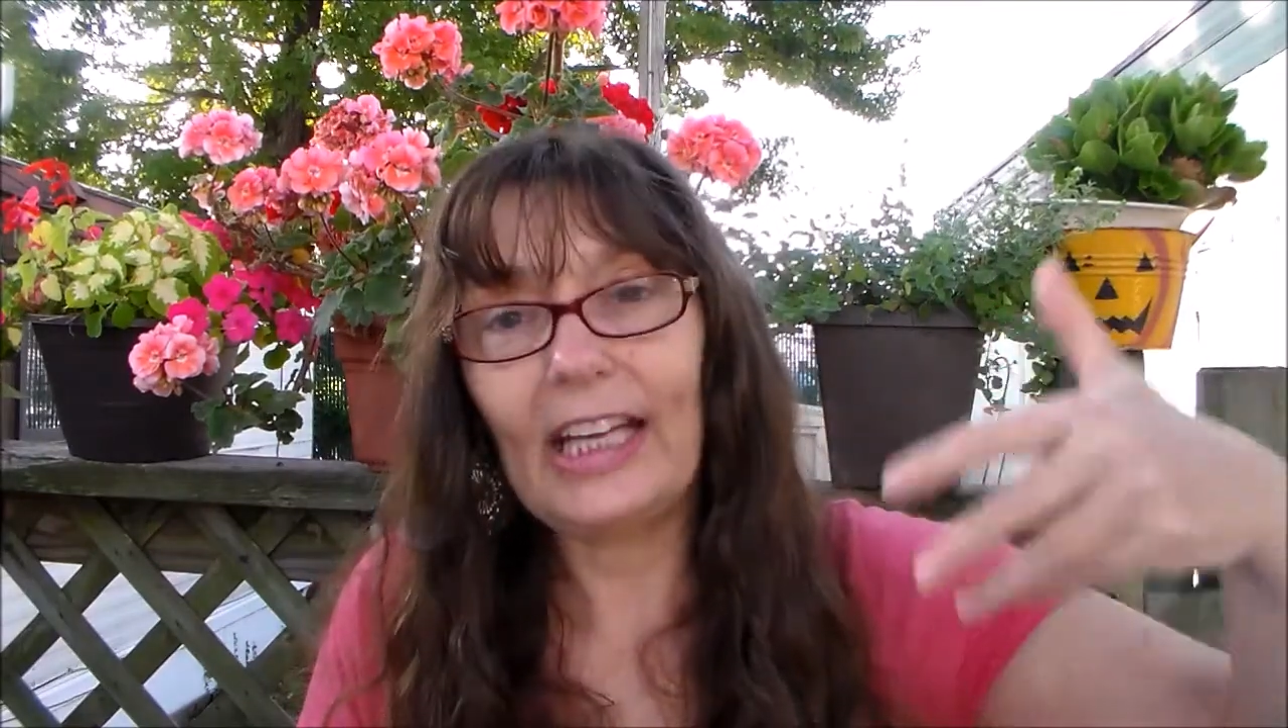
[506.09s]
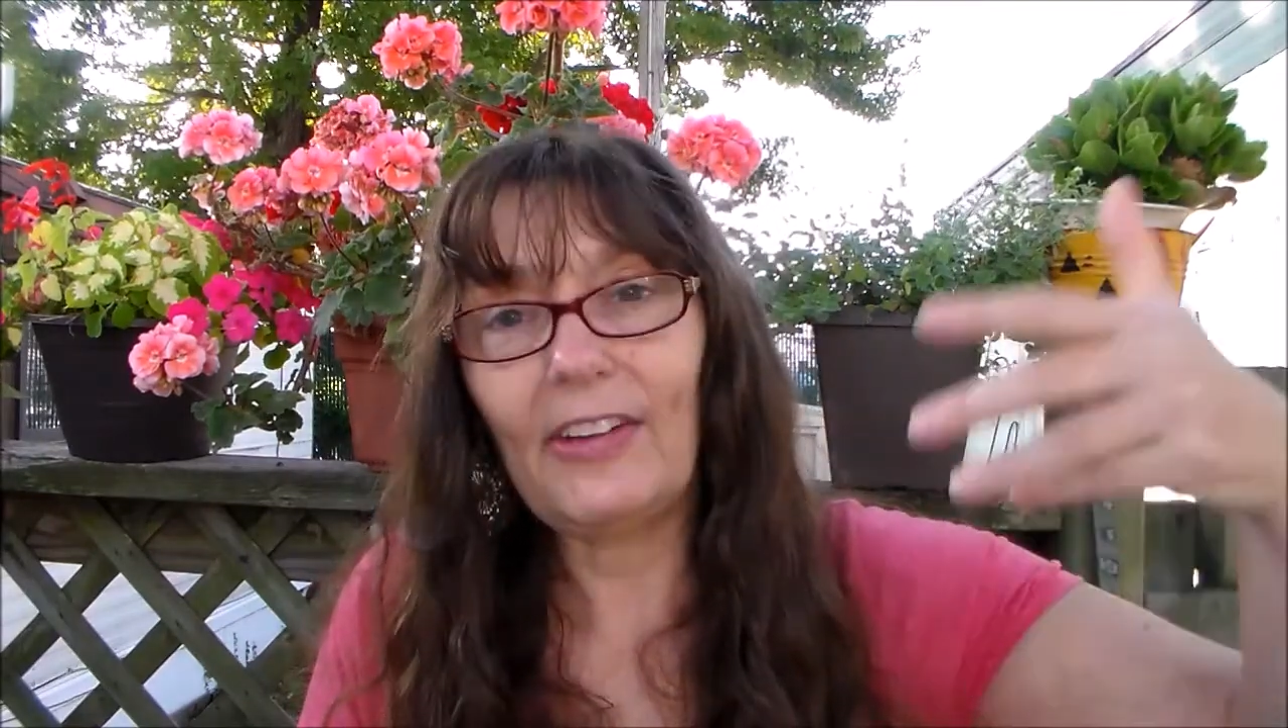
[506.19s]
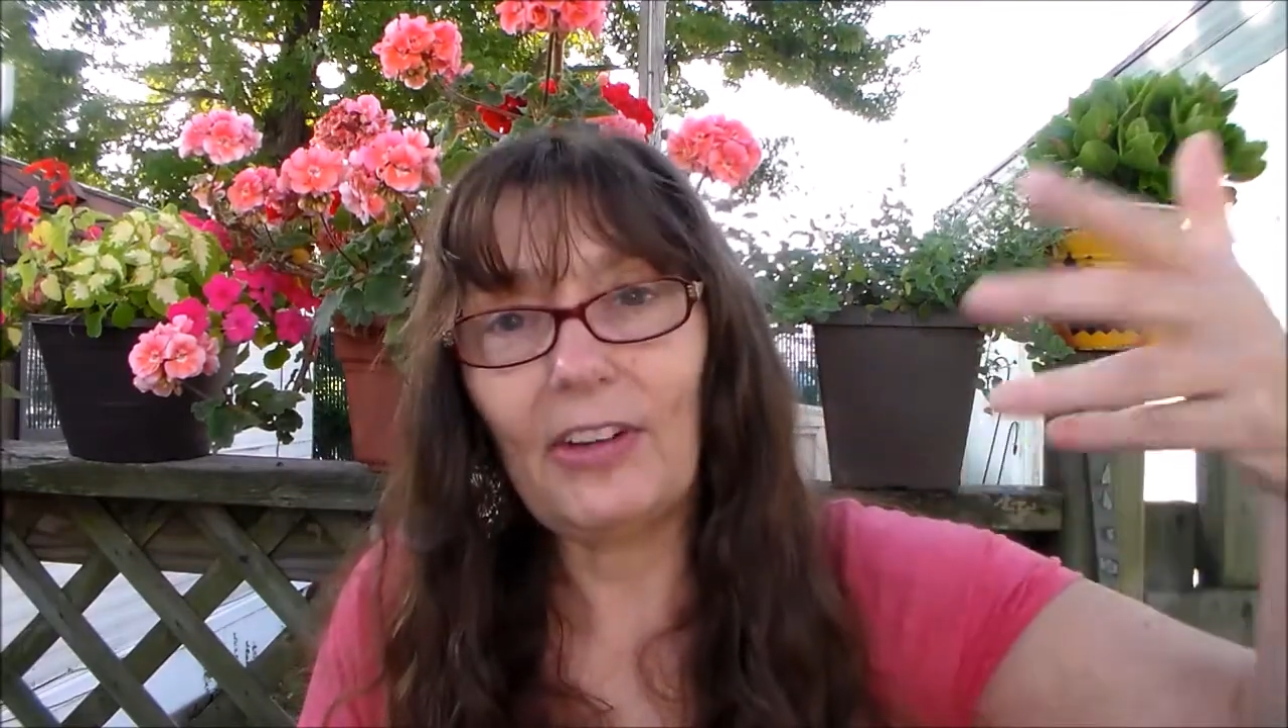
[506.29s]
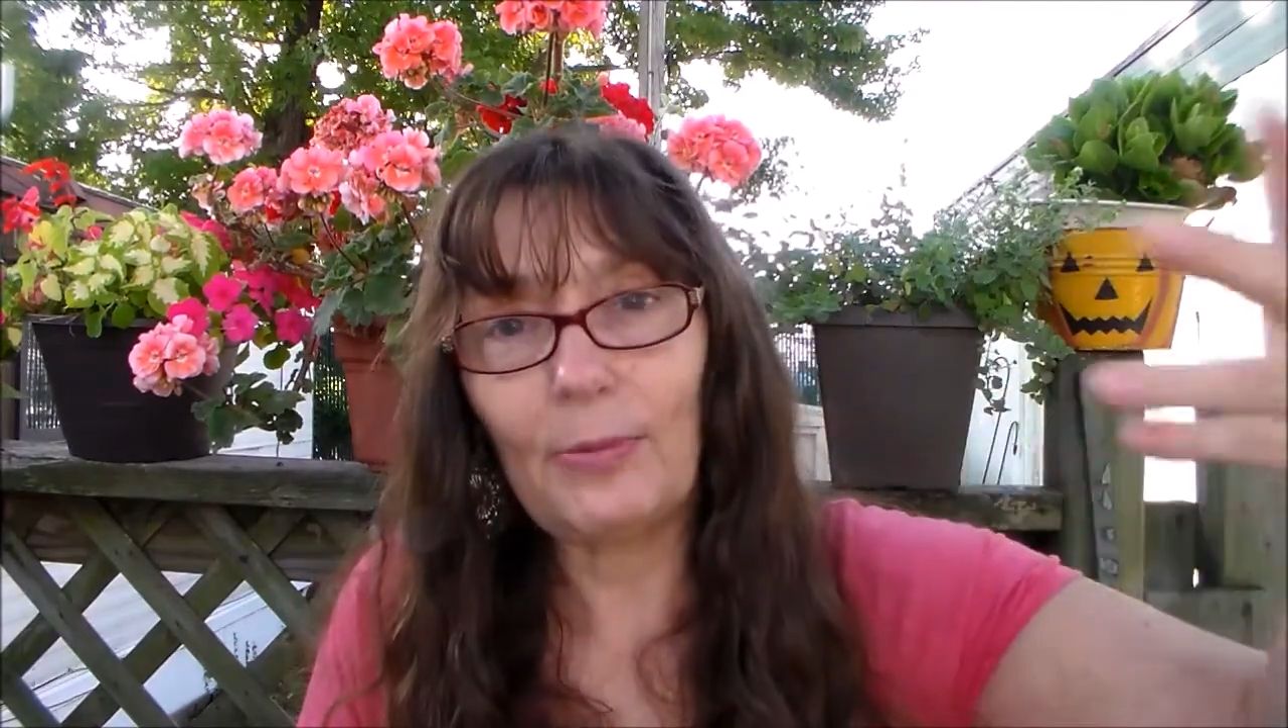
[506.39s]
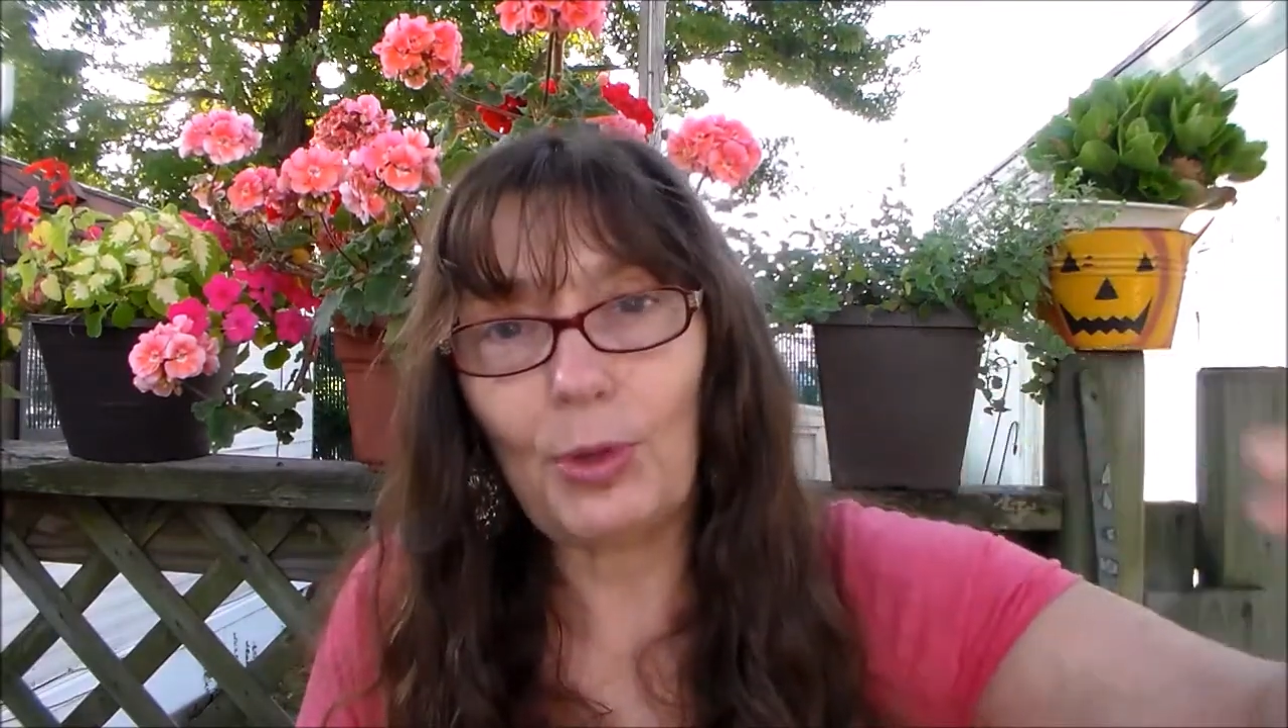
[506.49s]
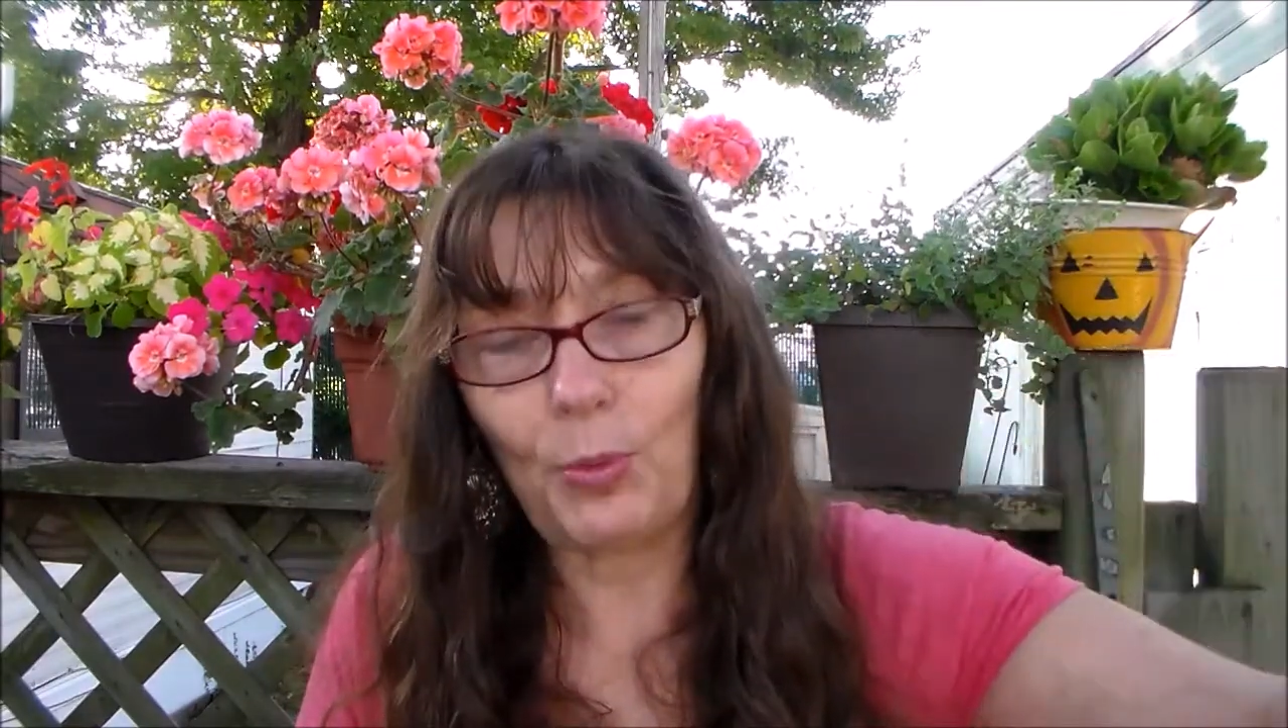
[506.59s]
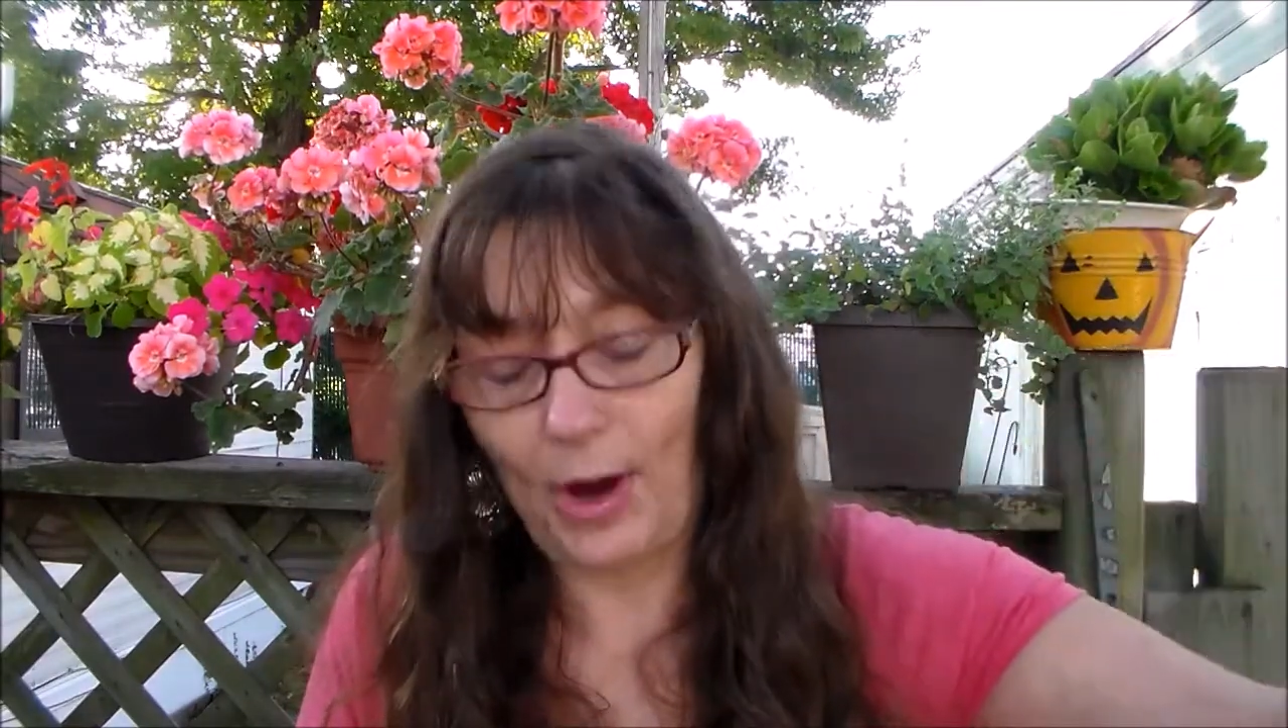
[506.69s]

give him the